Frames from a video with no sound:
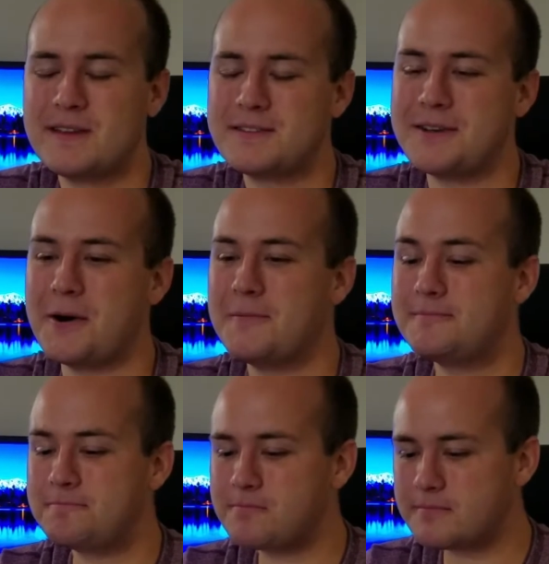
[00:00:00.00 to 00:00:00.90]
So
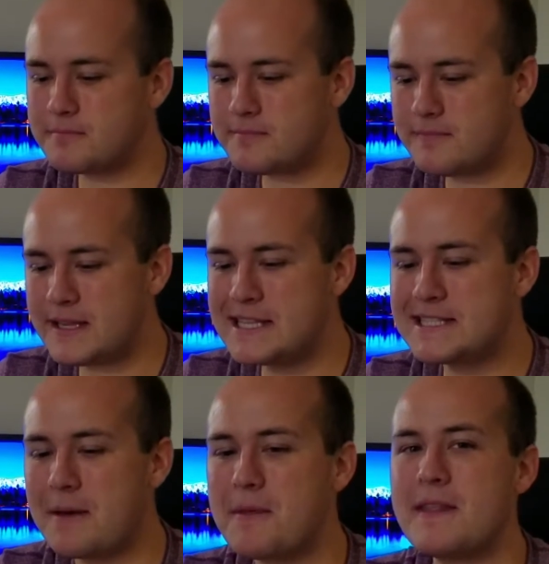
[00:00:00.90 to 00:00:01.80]

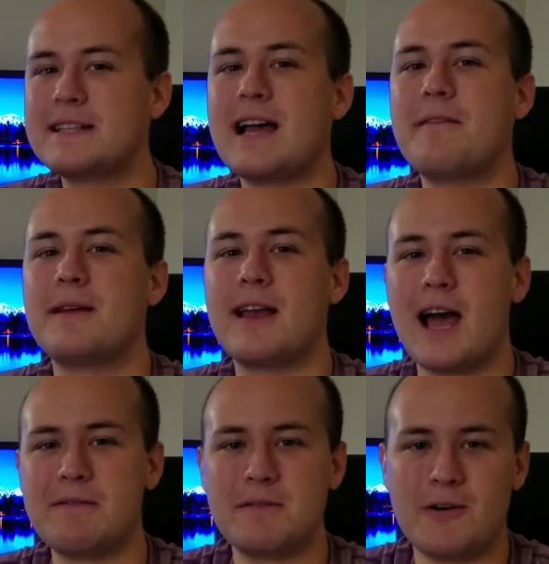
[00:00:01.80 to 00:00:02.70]
it's something that's I've been
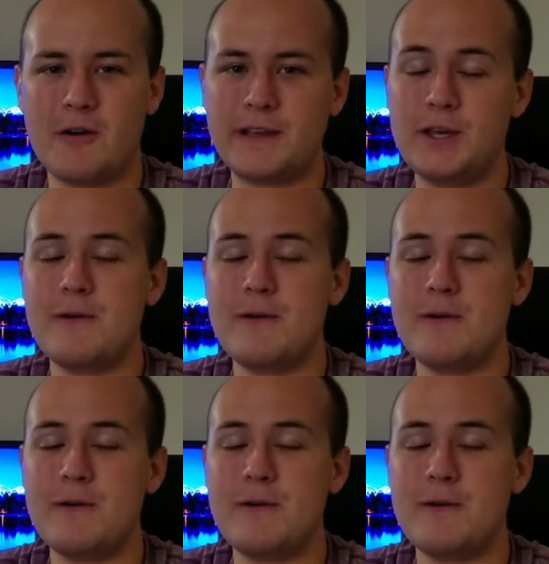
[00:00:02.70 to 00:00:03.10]
kind of evolving.